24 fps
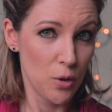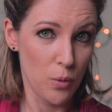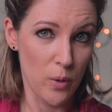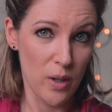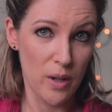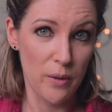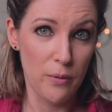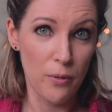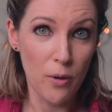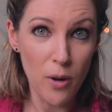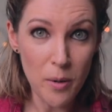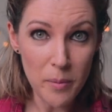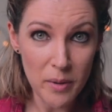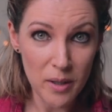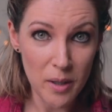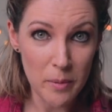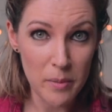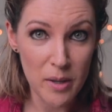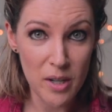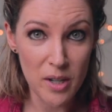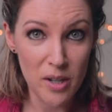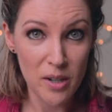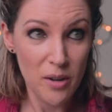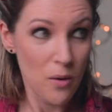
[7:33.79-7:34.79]

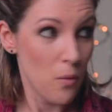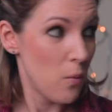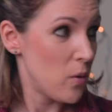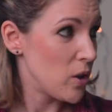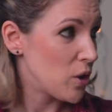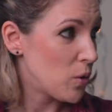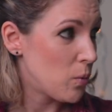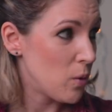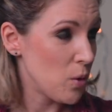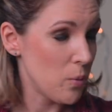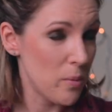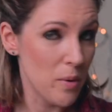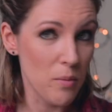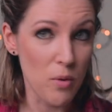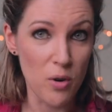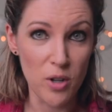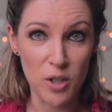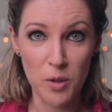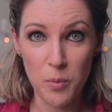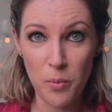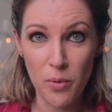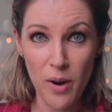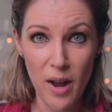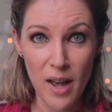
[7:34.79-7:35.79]
24mm, which will be more
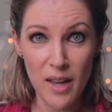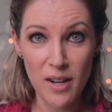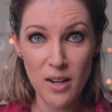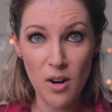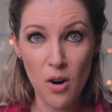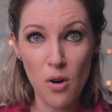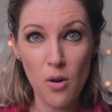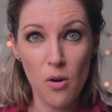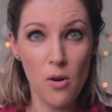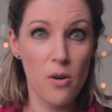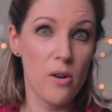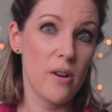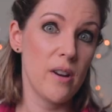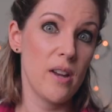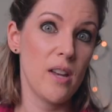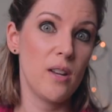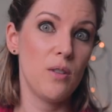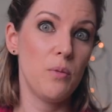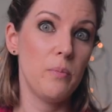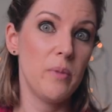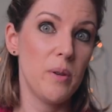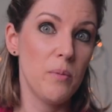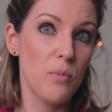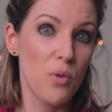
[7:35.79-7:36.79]
spread, or
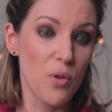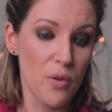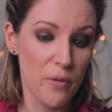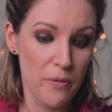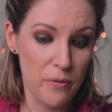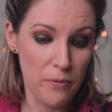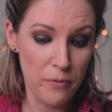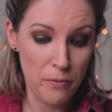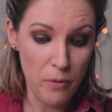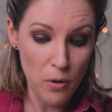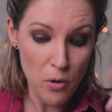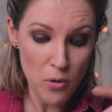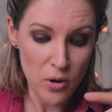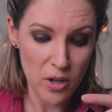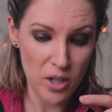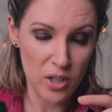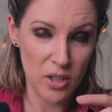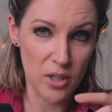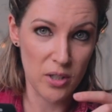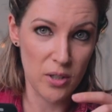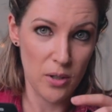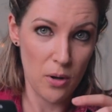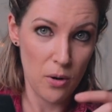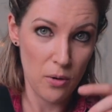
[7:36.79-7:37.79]
it'll be more
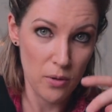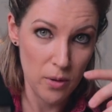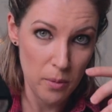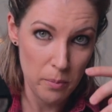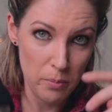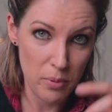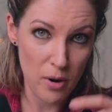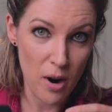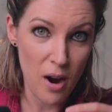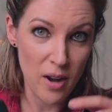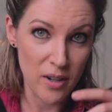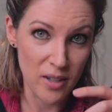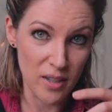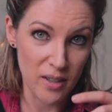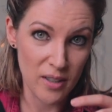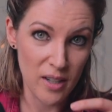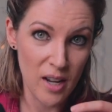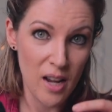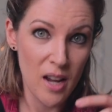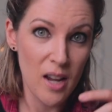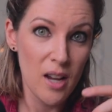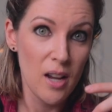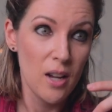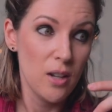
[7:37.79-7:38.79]
focused on the product.
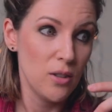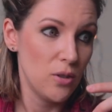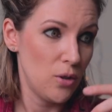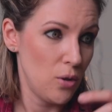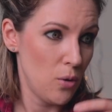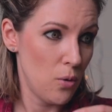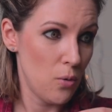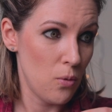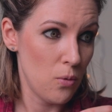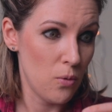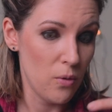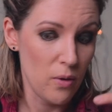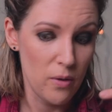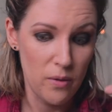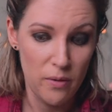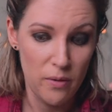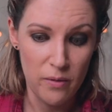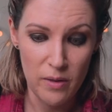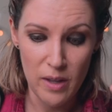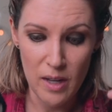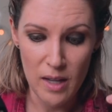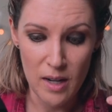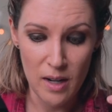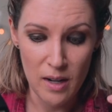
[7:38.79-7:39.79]
So
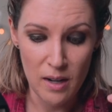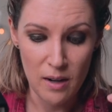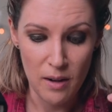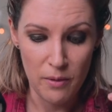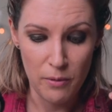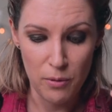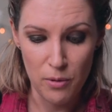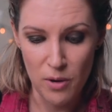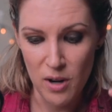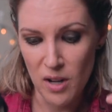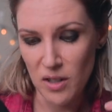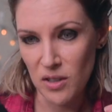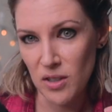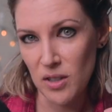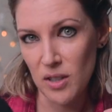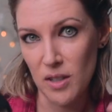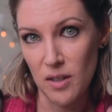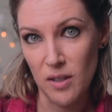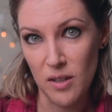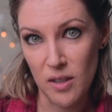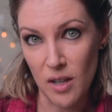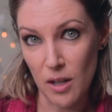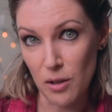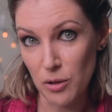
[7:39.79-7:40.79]
then, for
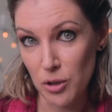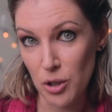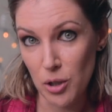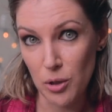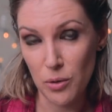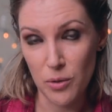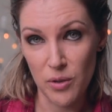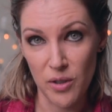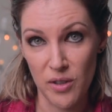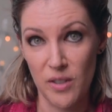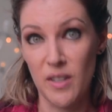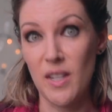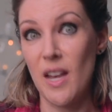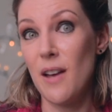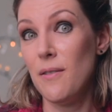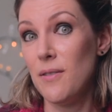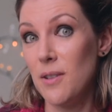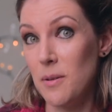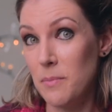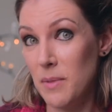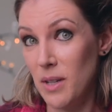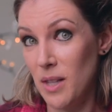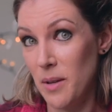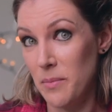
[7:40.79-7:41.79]
instance, I'll choose the
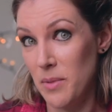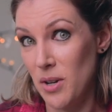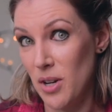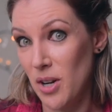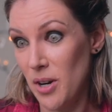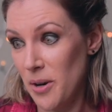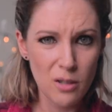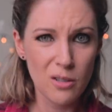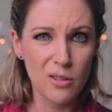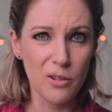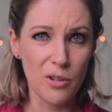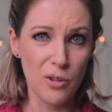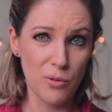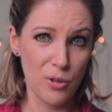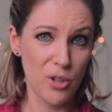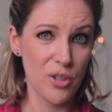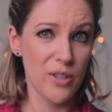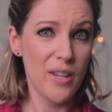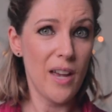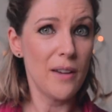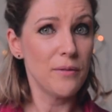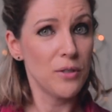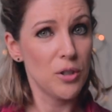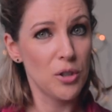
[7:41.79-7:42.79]
70mm. So you'll
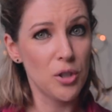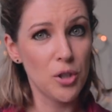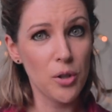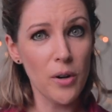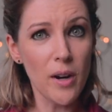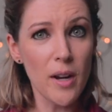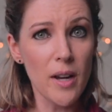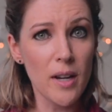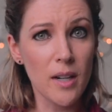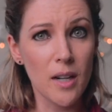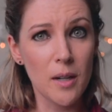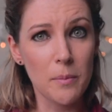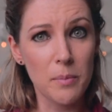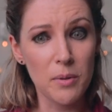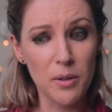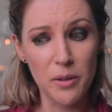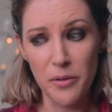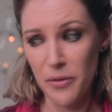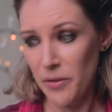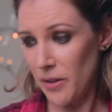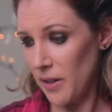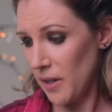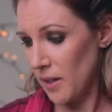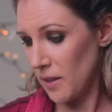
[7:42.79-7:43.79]
just have to try a couple of
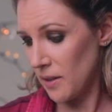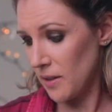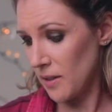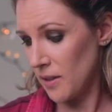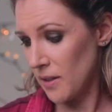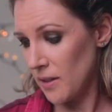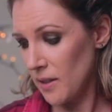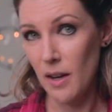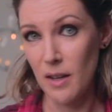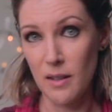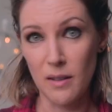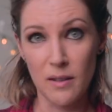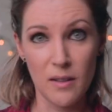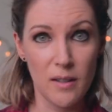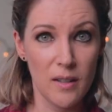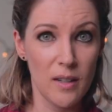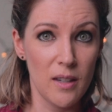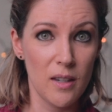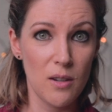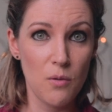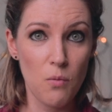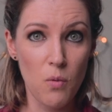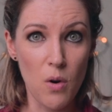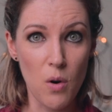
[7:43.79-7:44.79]
things and
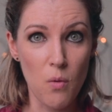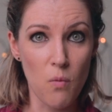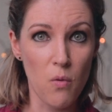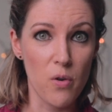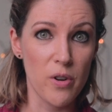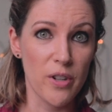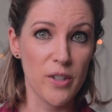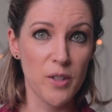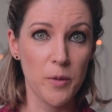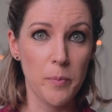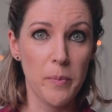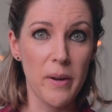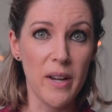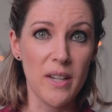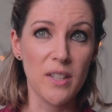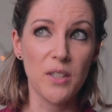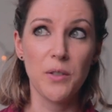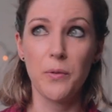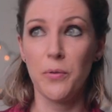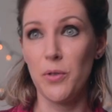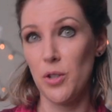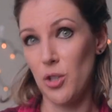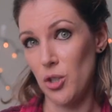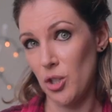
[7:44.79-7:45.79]
see what works
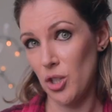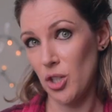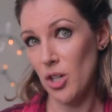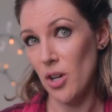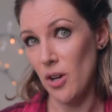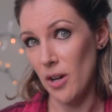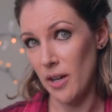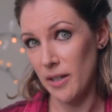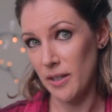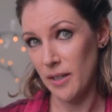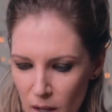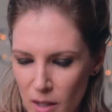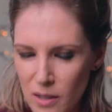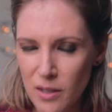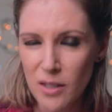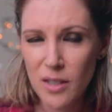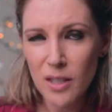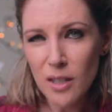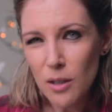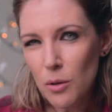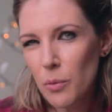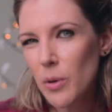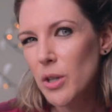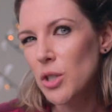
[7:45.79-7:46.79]
best for your shot. And
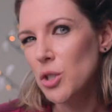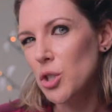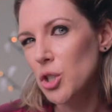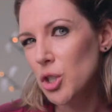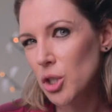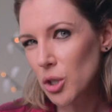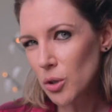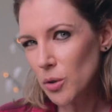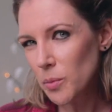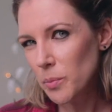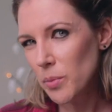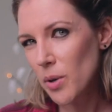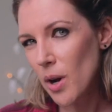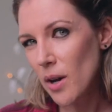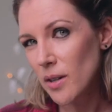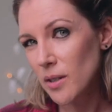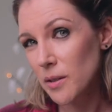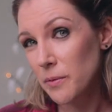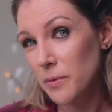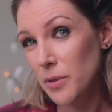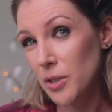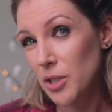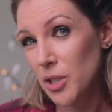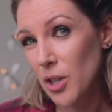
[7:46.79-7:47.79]
still, when you shoot
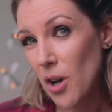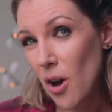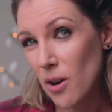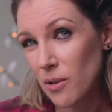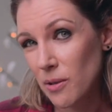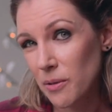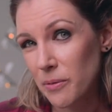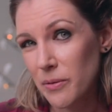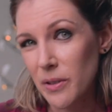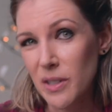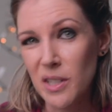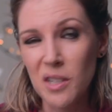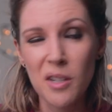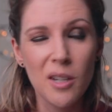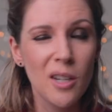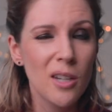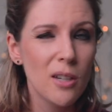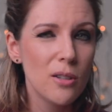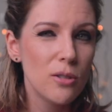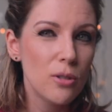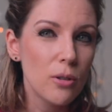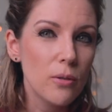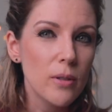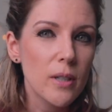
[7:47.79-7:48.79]
product photography,
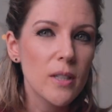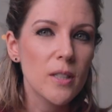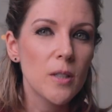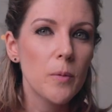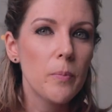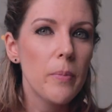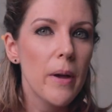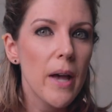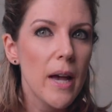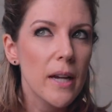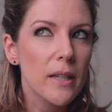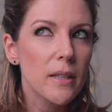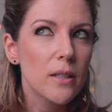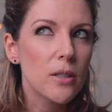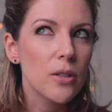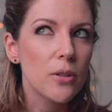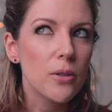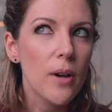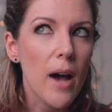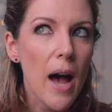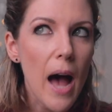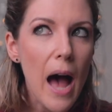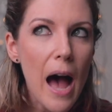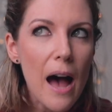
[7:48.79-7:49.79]
don't expect to
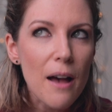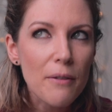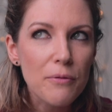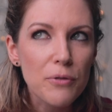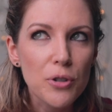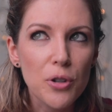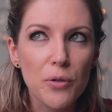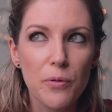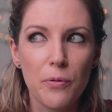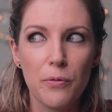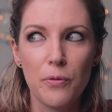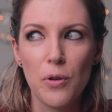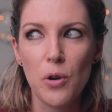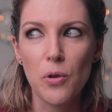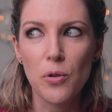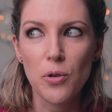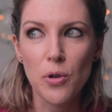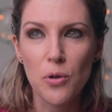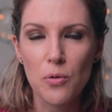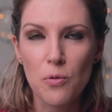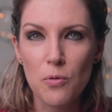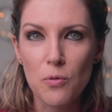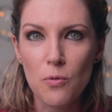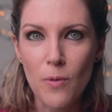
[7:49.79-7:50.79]
have your
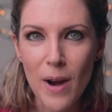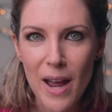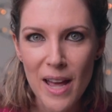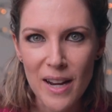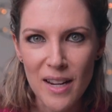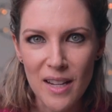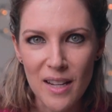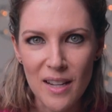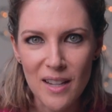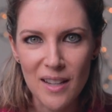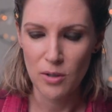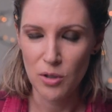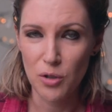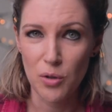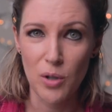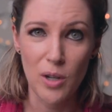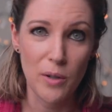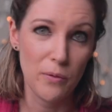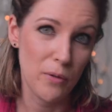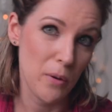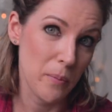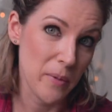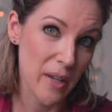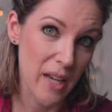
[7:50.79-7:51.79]
photo ready
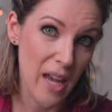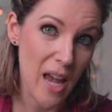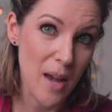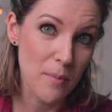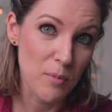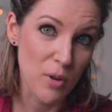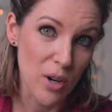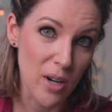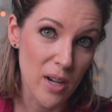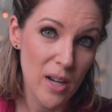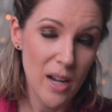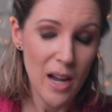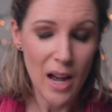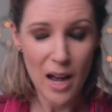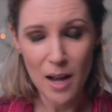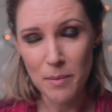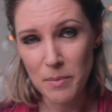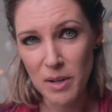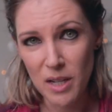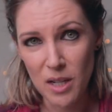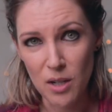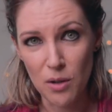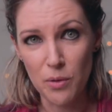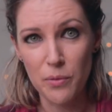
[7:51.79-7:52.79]
straight from the camera. I
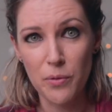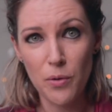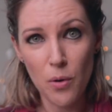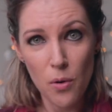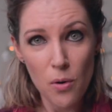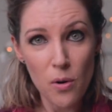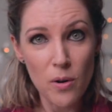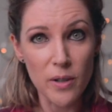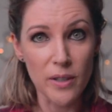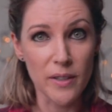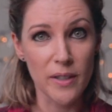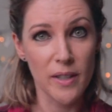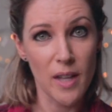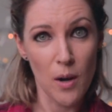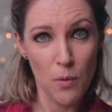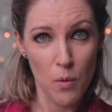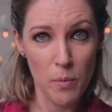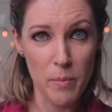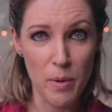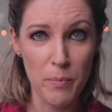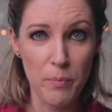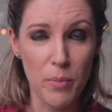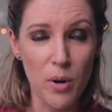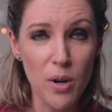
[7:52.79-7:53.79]
mean, of course, that
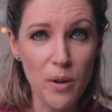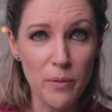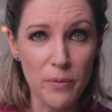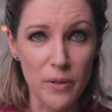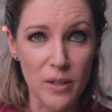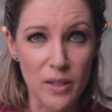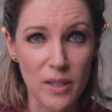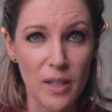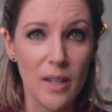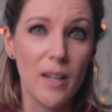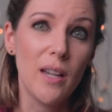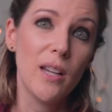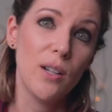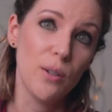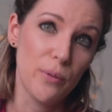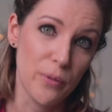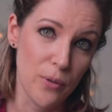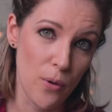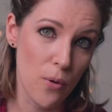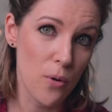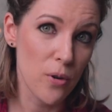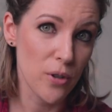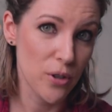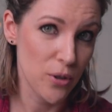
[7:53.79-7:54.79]
would be perfect, and of
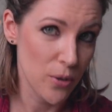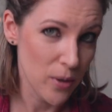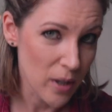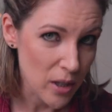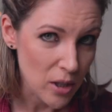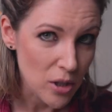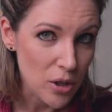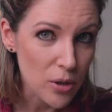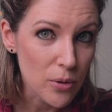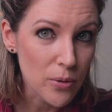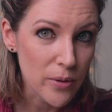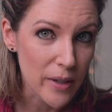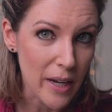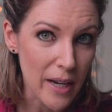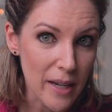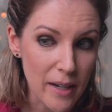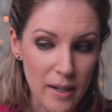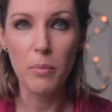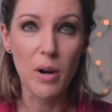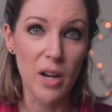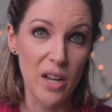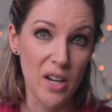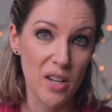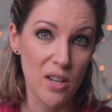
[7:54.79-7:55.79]
course you can do
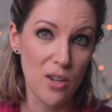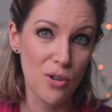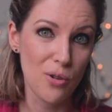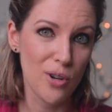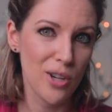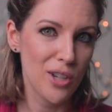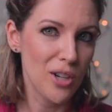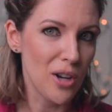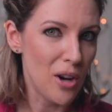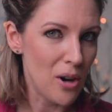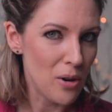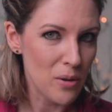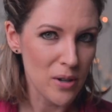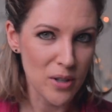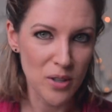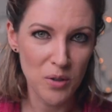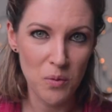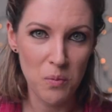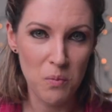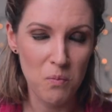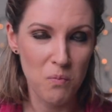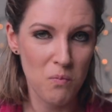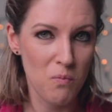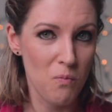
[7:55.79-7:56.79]
that, but you can always
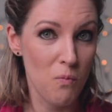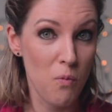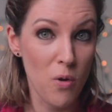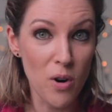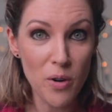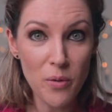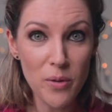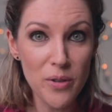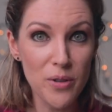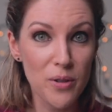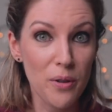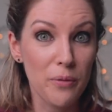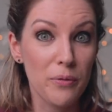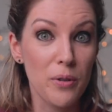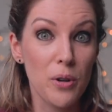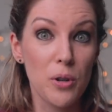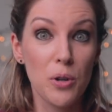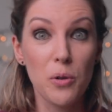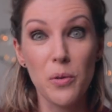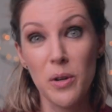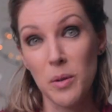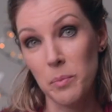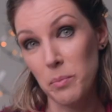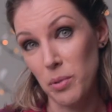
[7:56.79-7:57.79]
work with your
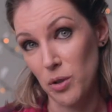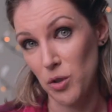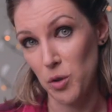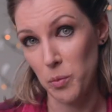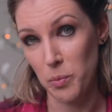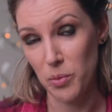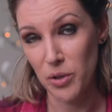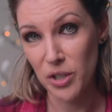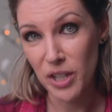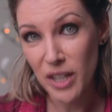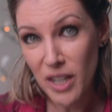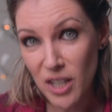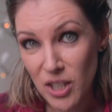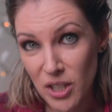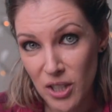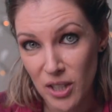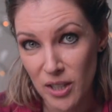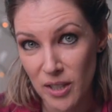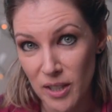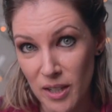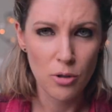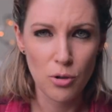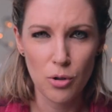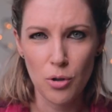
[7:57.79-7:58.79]
photo in
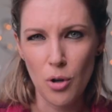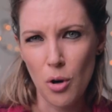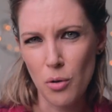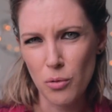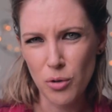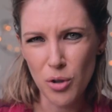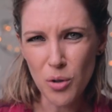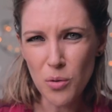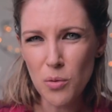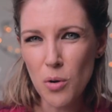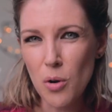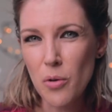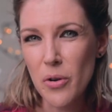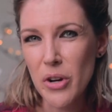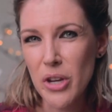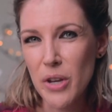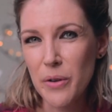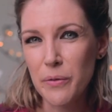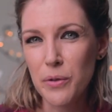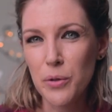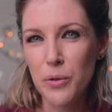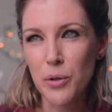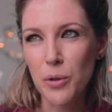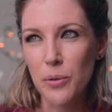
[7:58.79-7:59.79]
post-production. So don't worry
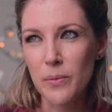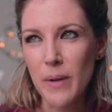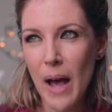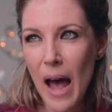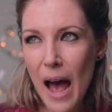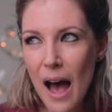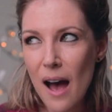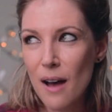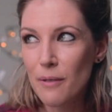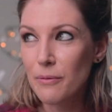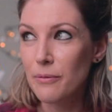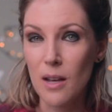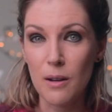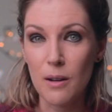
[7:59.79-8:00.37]
if you don't have